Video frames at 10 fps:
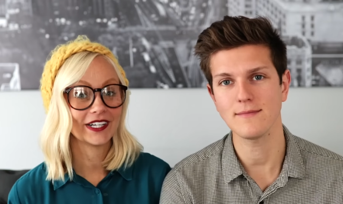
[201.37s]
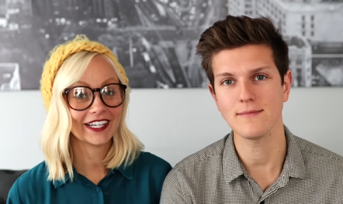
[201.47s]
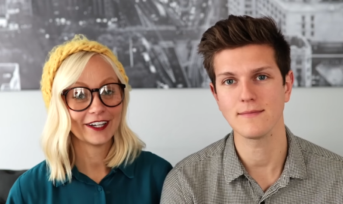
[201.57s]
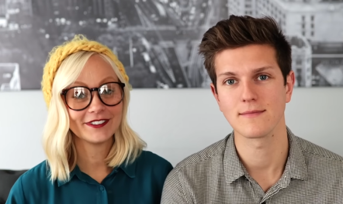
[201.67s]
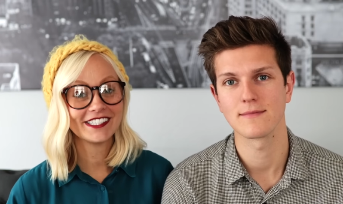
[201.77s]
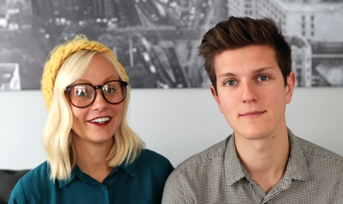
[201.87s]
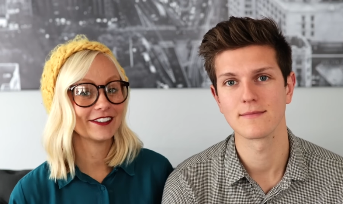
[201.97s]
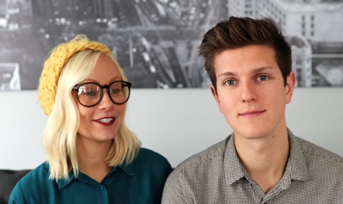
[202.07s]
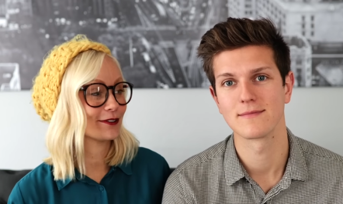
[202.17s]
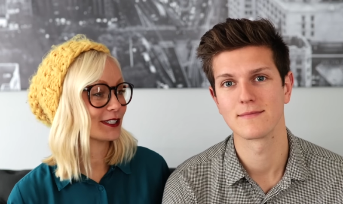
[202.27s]
Speaker 1: When it comes
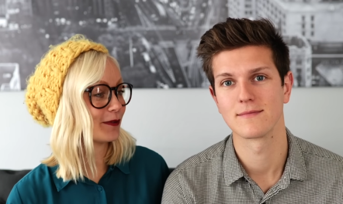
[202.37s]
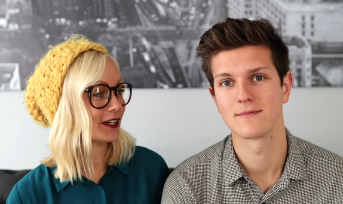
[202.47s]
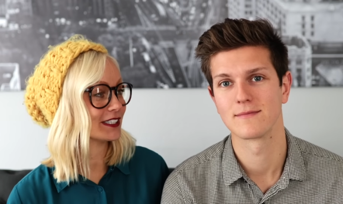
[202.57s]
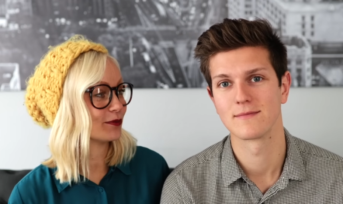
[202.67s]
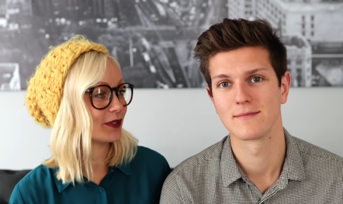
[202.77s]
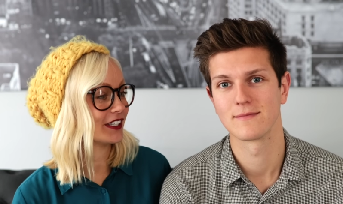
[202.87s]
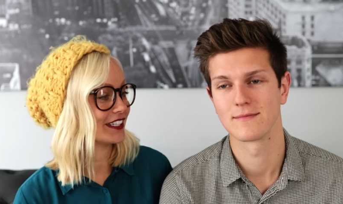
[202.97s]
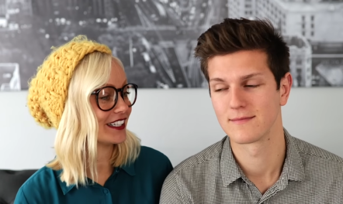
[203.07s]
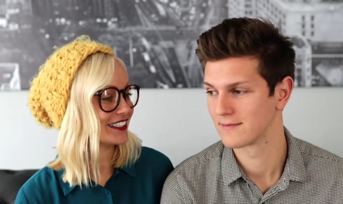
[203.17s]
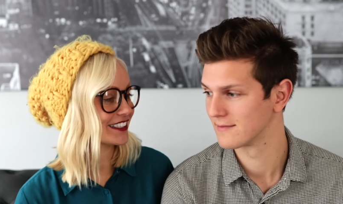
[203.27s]
down to
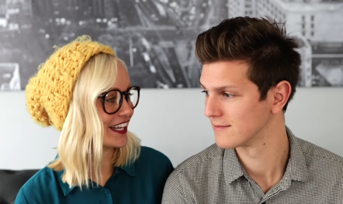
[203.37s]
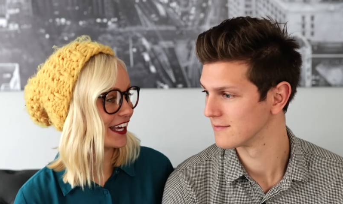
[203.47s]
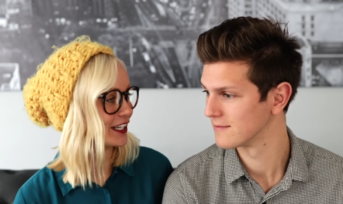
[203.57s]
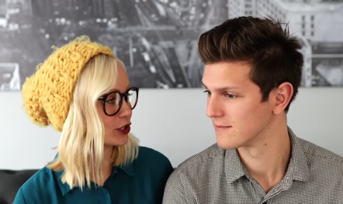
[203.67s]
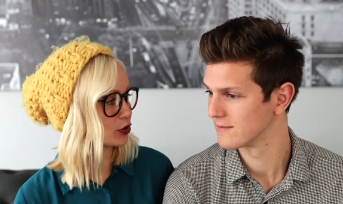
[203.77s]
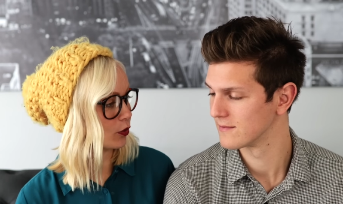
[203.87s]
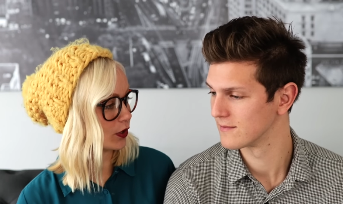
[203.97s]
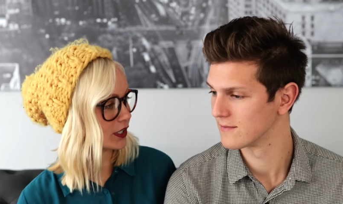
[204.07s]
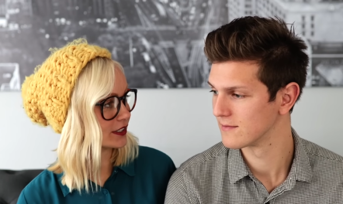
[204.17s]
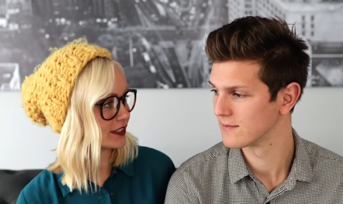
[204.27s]
responsibilities like
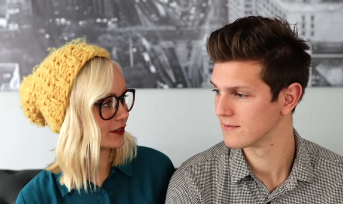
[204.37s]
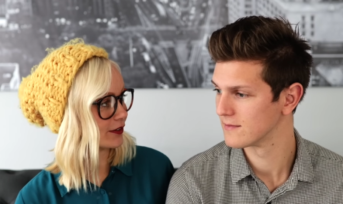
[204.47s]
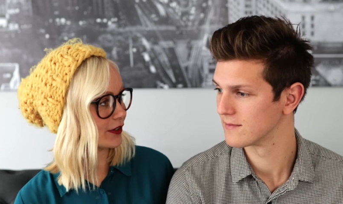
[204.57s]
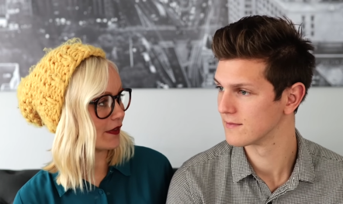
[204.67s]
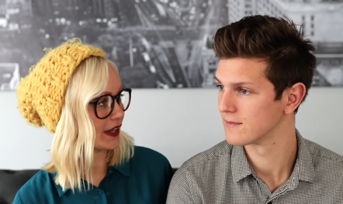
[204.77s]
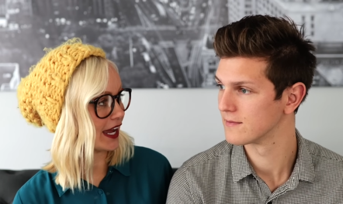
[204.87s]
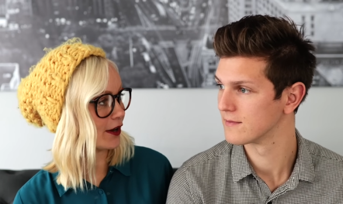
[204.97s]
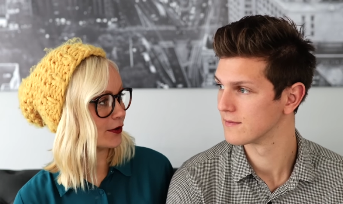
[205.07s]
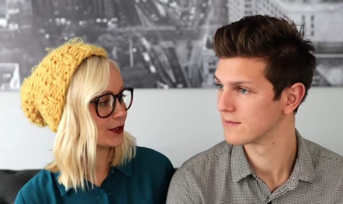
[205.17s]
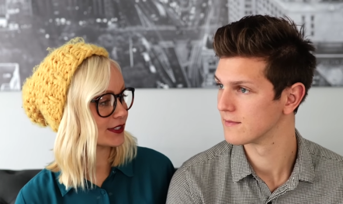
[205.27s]
chores around the
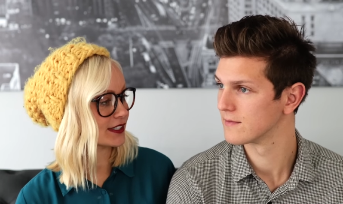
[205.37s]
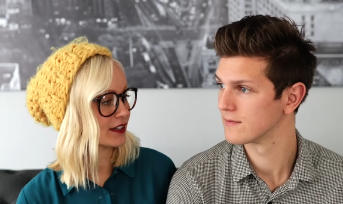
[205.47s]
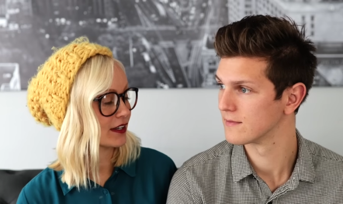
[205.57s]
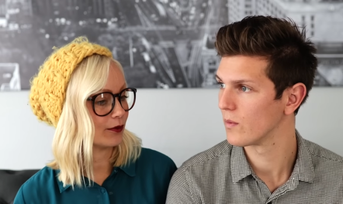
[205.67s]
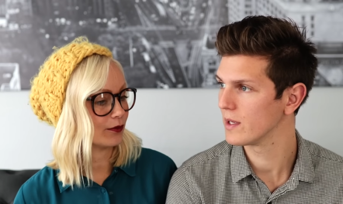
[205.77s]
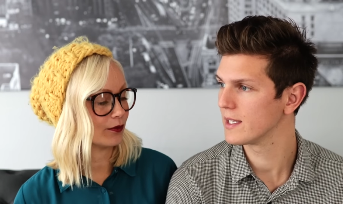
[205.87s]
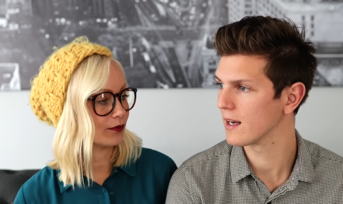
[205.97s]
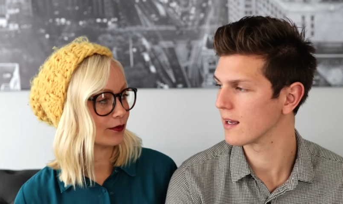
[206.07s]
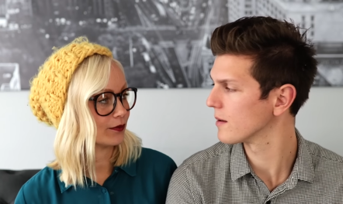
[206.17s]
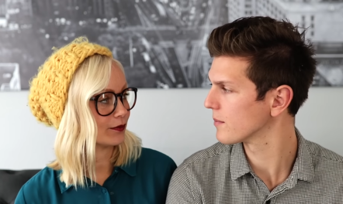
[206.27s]
house,
Speaker 2: we
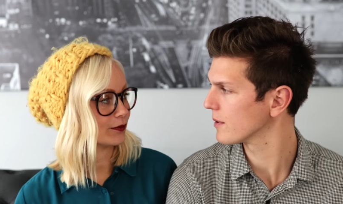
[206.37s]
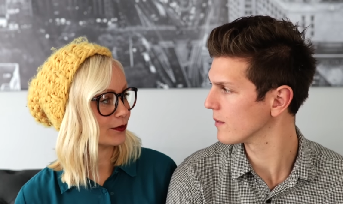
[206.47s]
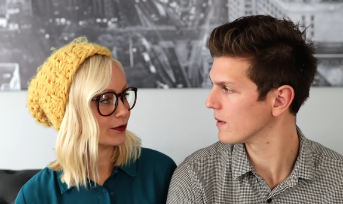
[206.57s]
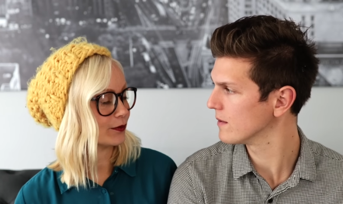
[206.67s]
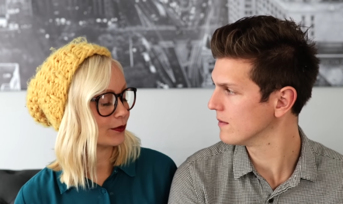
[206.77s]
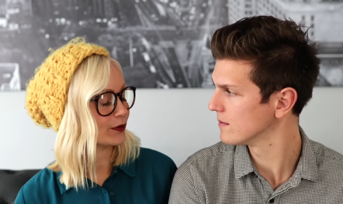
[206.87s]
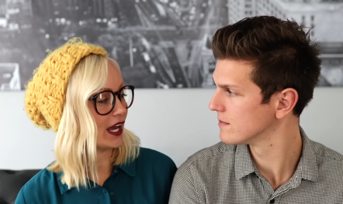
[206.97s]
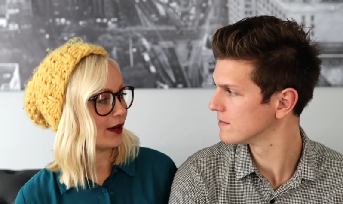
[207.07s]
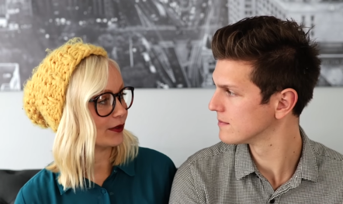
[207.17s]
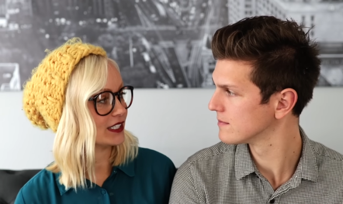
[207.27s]
delegate pretty well.
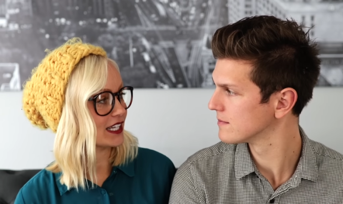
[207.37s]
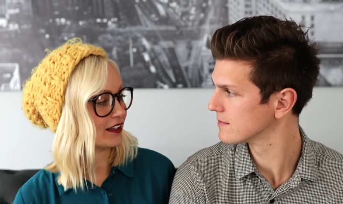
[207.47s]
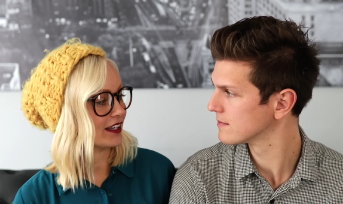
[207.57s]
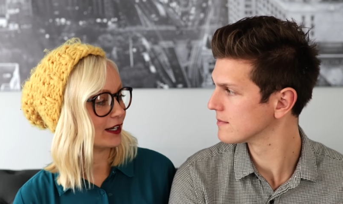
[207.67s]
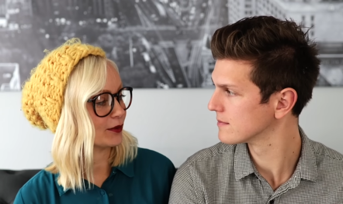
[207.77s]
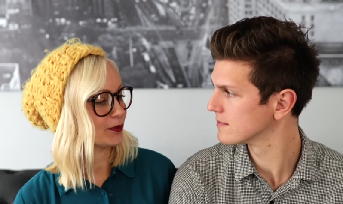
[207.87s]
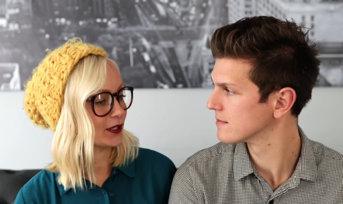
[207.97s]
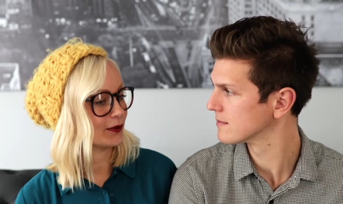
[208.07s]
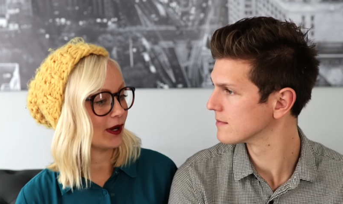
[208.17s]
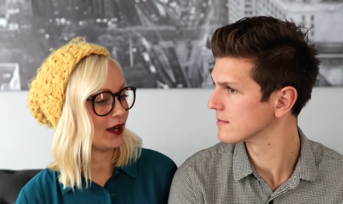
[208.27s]
Speaker 1: Yeah, we delegate it
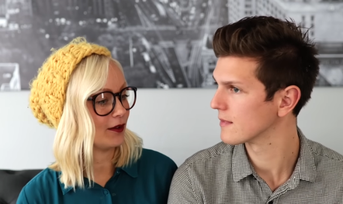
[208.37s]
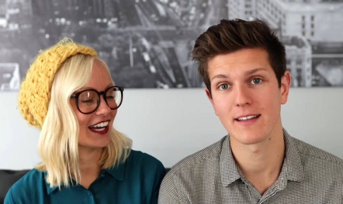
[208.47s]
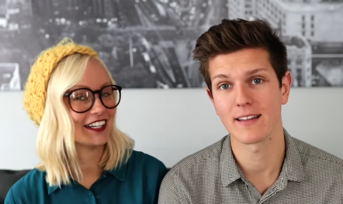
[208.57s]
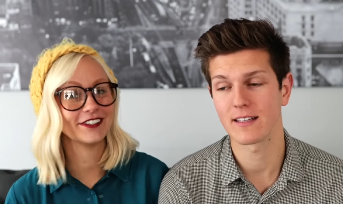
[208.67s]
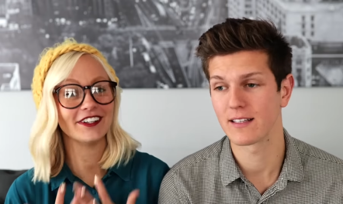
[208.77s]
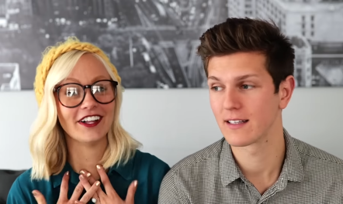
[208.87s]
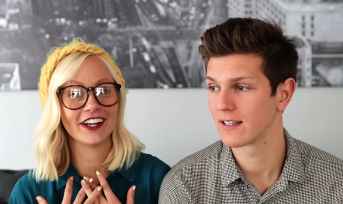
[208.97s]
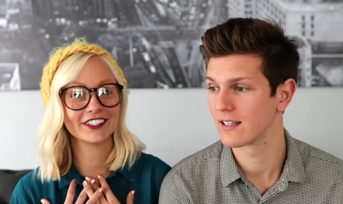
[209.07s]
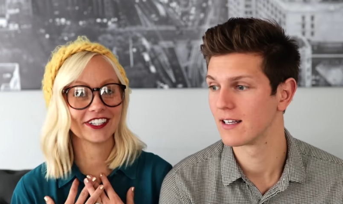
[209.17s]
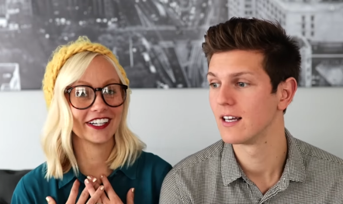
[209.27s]
pretty well. I do the
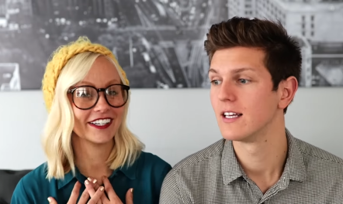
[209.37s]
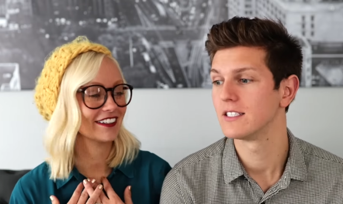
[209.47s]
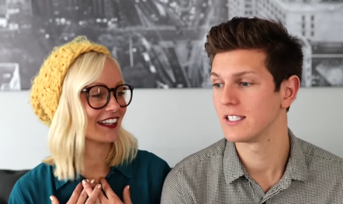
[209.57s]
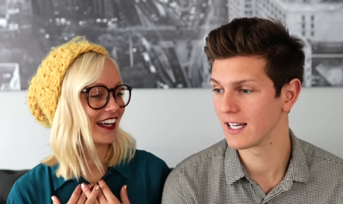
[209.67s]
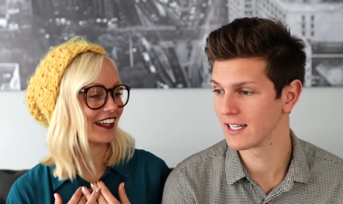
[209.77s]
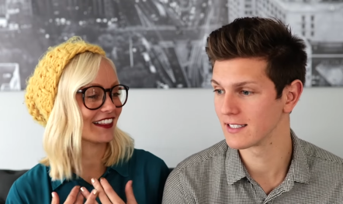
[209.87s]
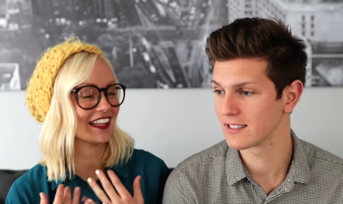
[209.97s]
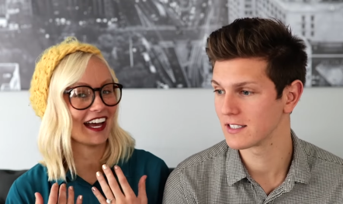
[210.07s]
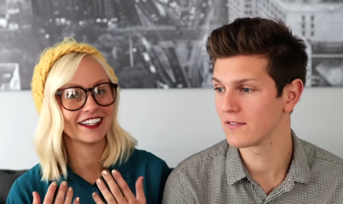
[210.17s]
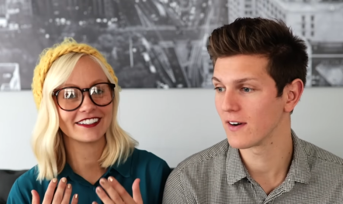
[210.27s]
laundry. She like, does.
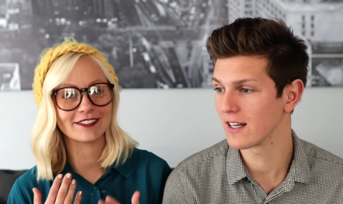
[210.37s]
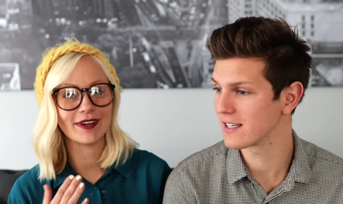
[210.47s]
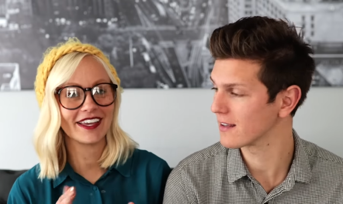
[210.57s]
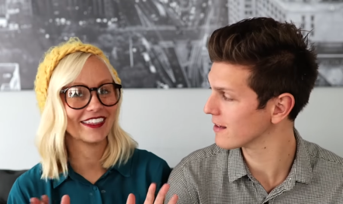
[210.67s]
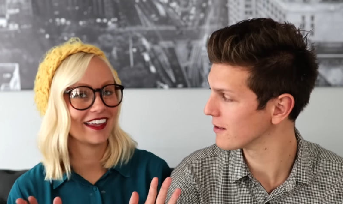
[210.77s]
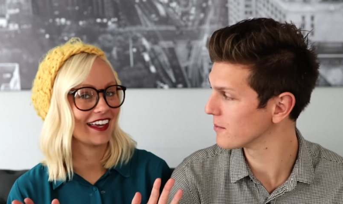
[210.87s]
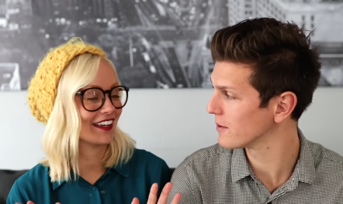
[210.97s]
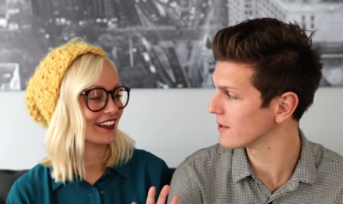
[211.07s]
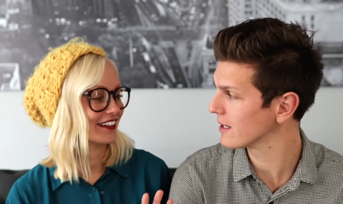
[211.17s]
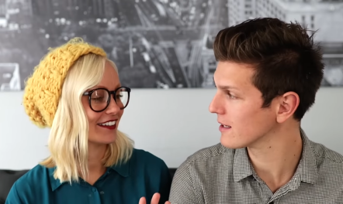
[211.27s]
That she is finds it
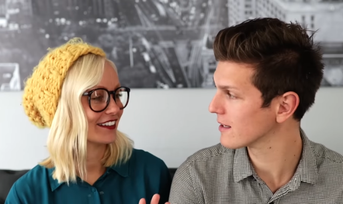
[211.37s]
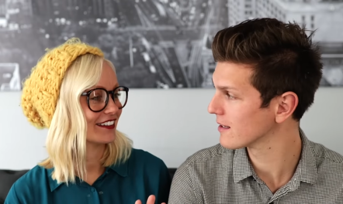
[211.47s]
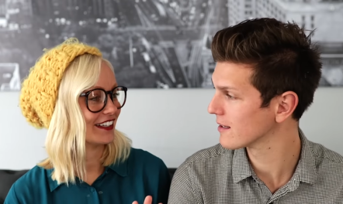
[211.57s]
therapeutic. Thing.